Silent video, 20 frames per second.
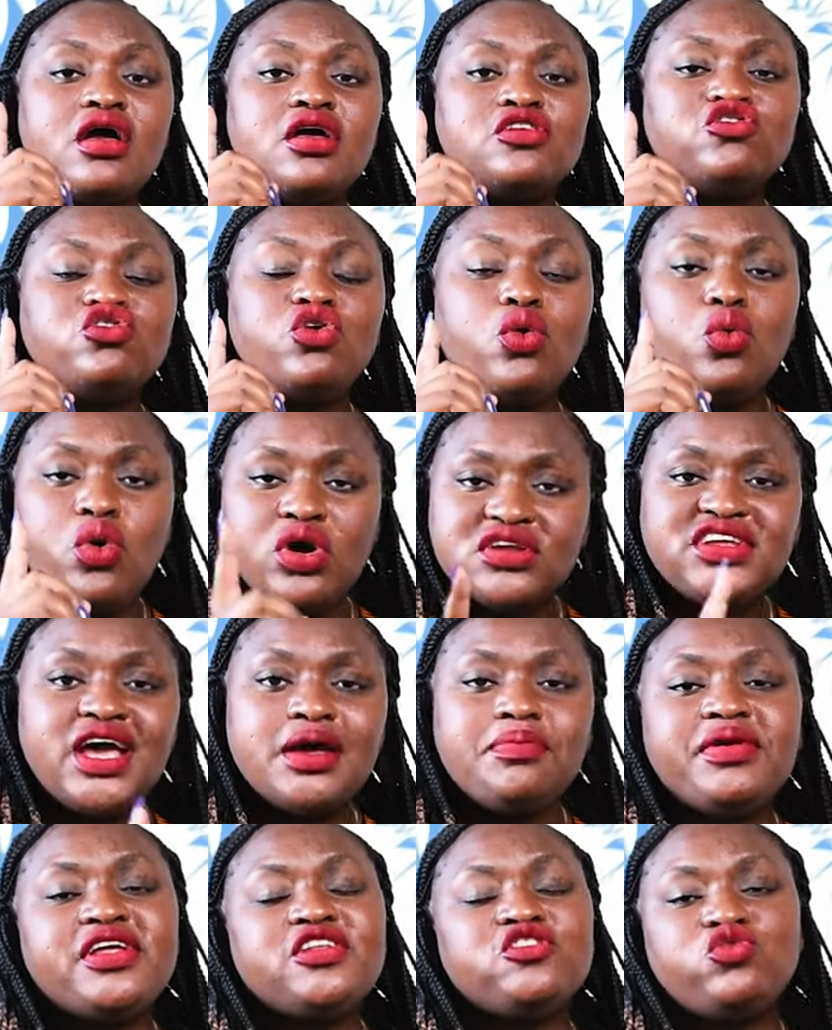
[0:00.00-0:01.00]
So what
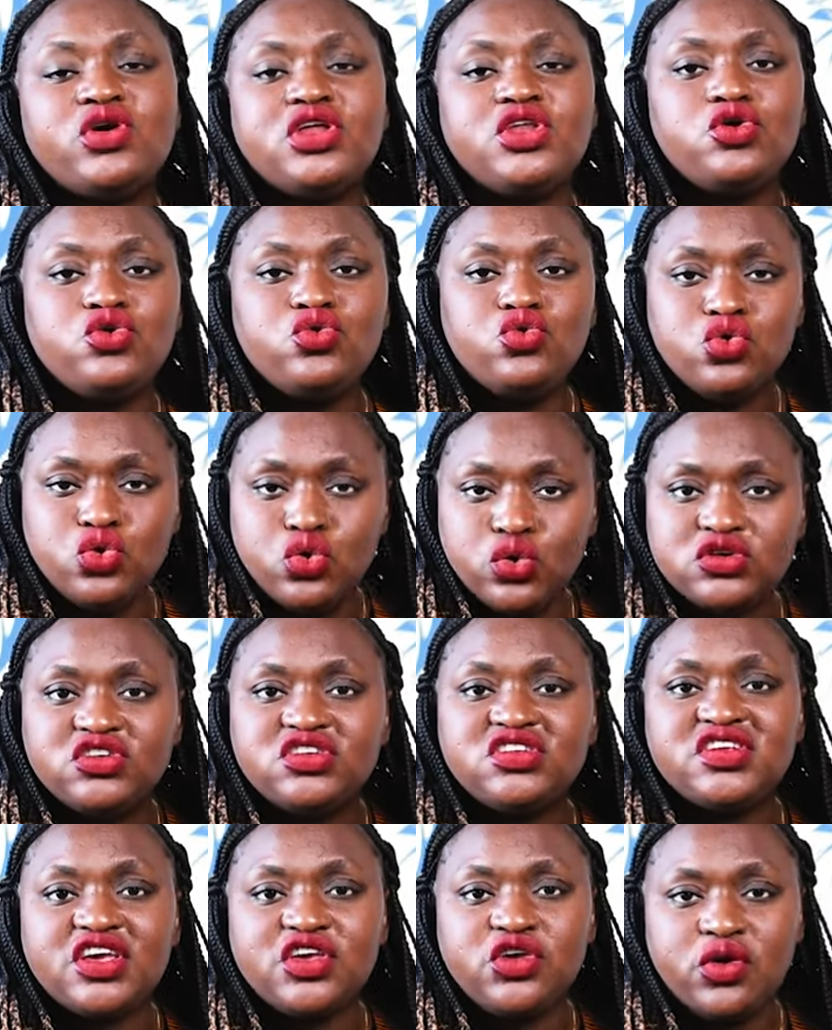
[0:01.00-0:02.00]
happens when you do not
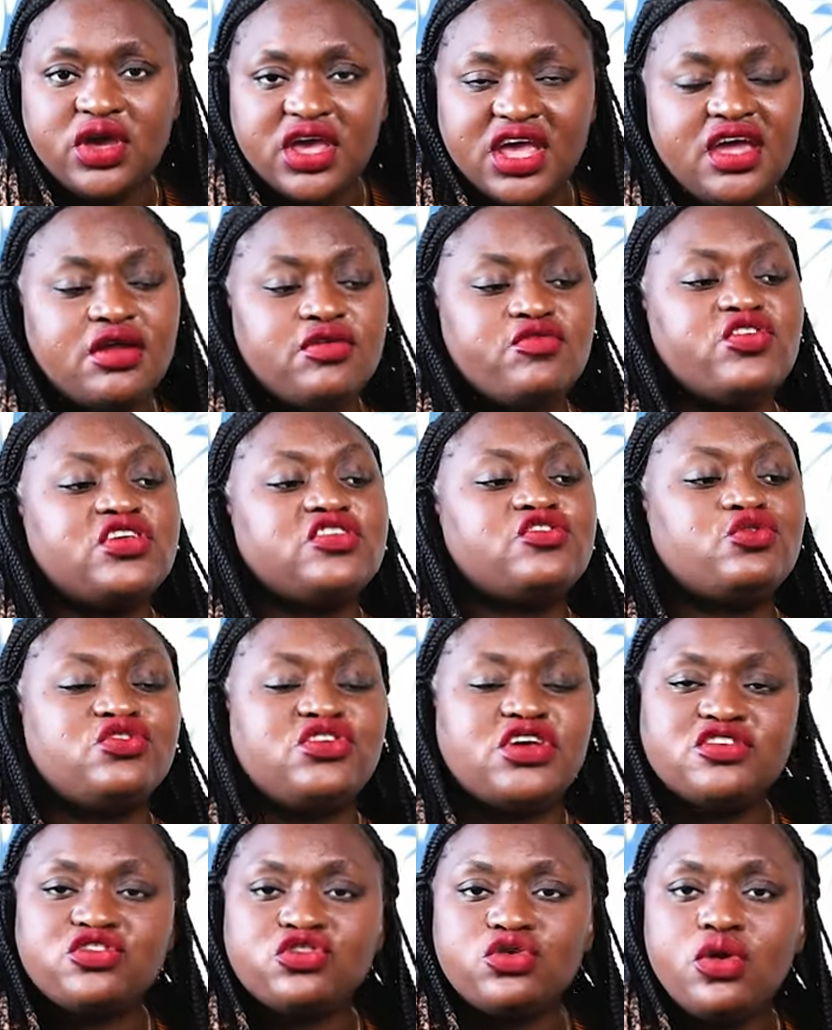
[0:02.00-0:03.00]
take your ARVs? You
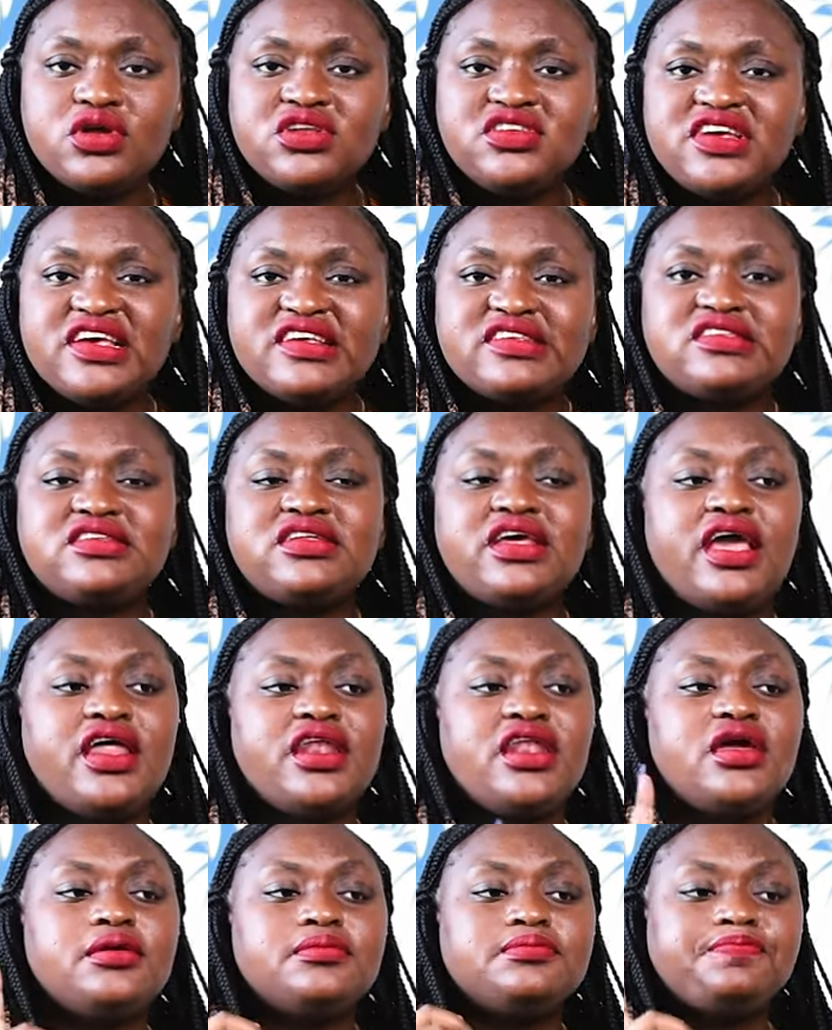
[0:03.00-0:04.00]
just got
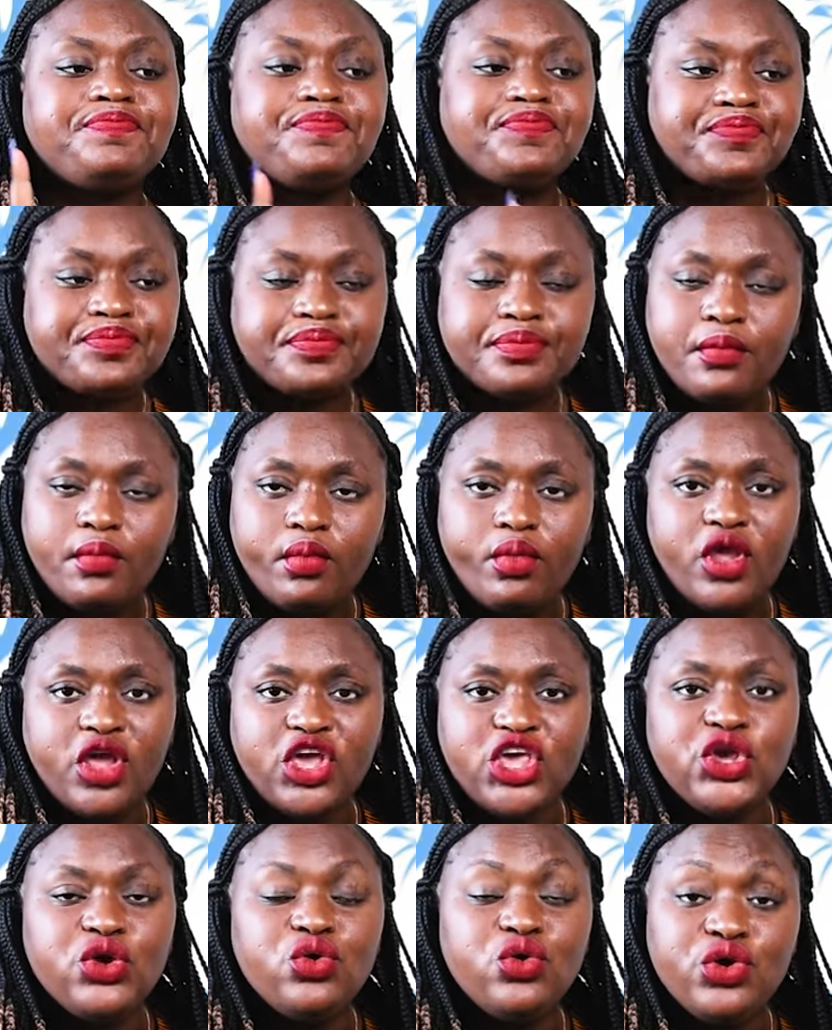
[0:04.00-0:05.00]
tested
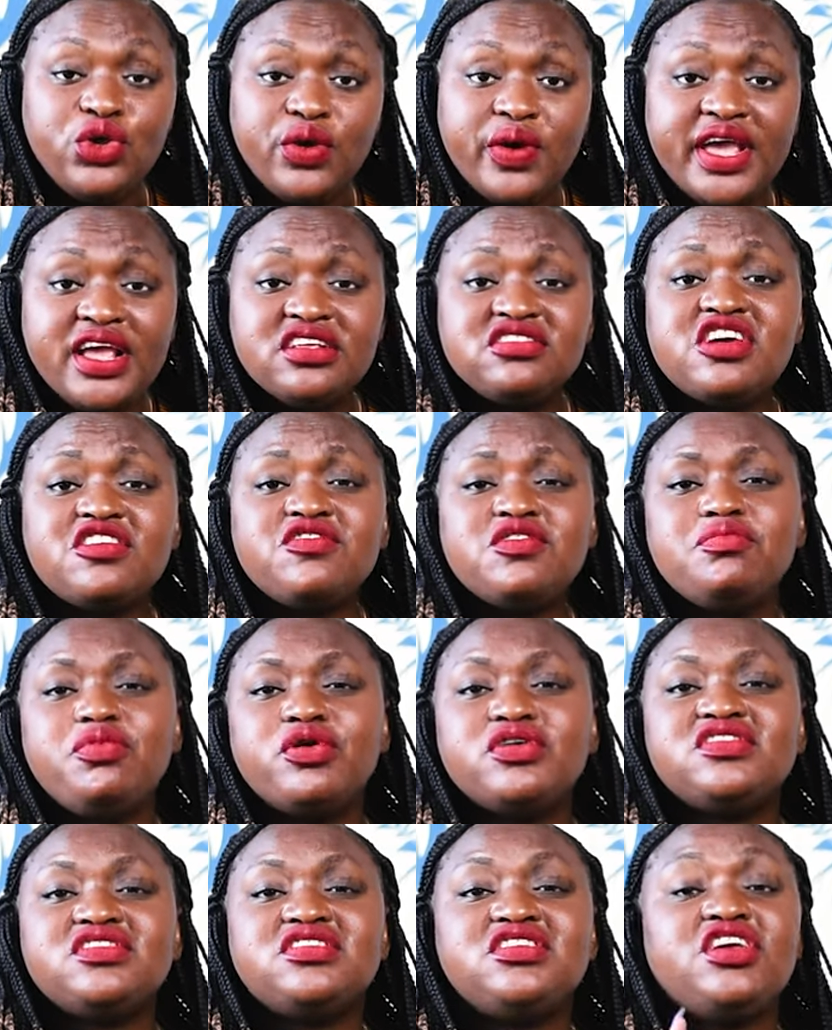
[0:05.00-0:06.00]
you know you're HIV
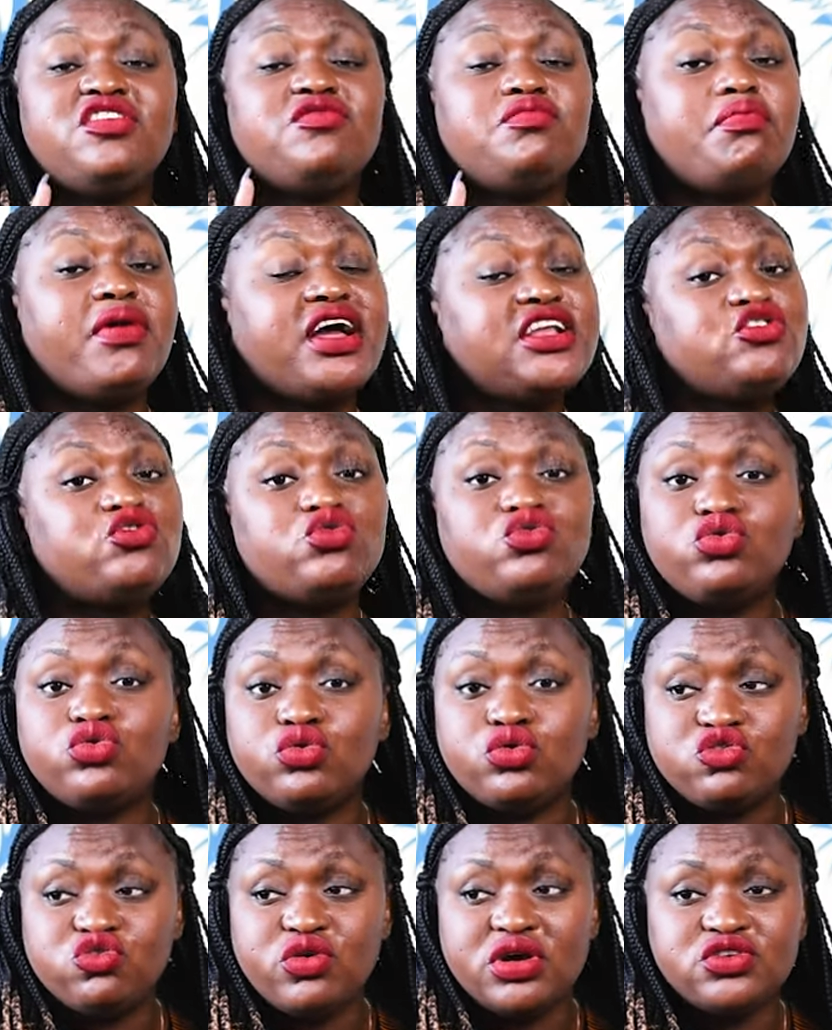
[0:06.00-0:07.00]
positive, but you do
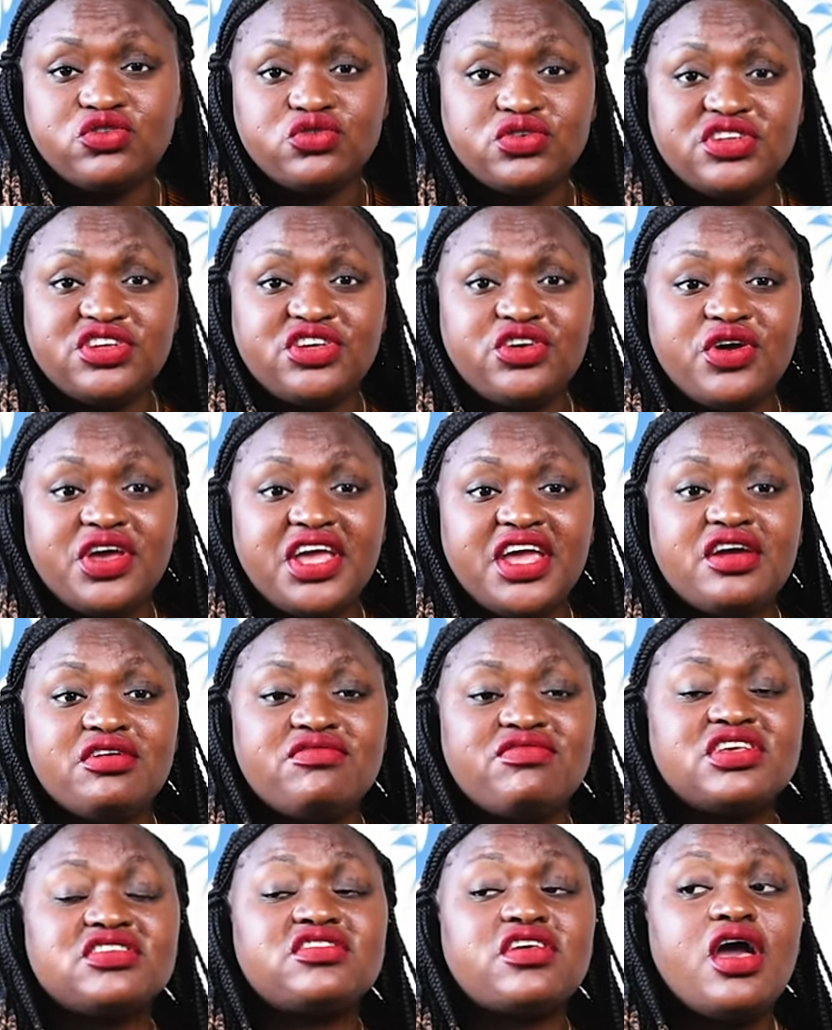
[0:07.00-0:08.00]
not want to take your
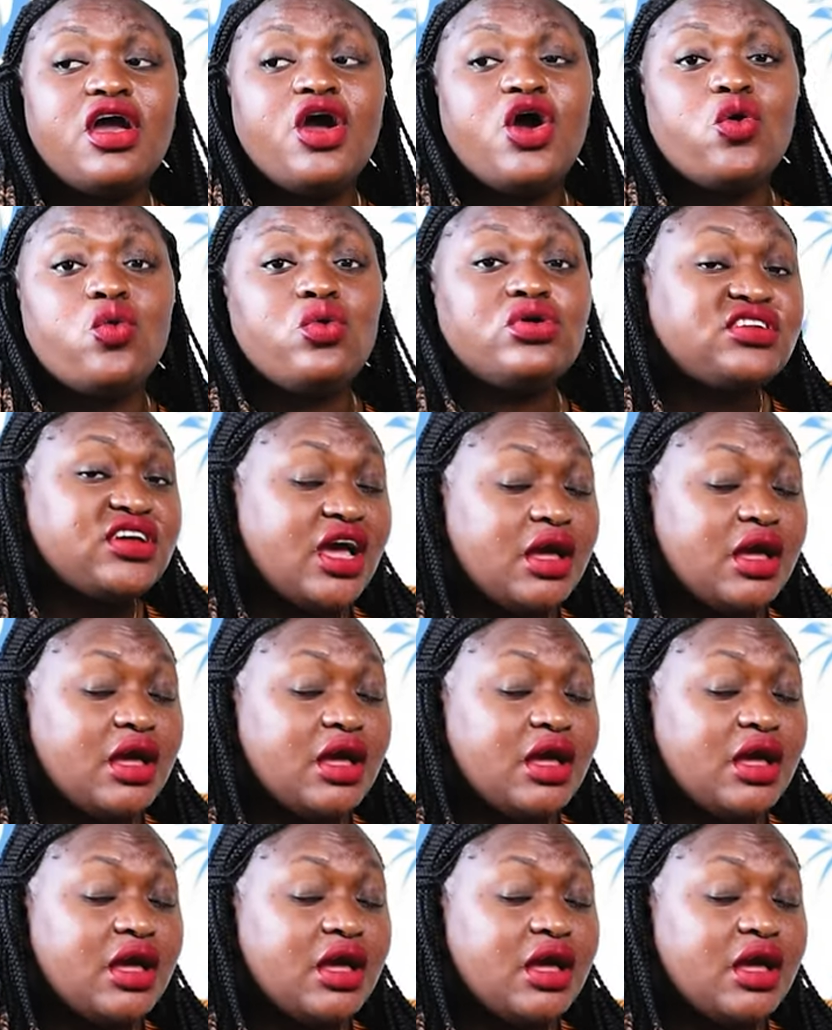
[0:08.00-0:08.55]
ARVs. What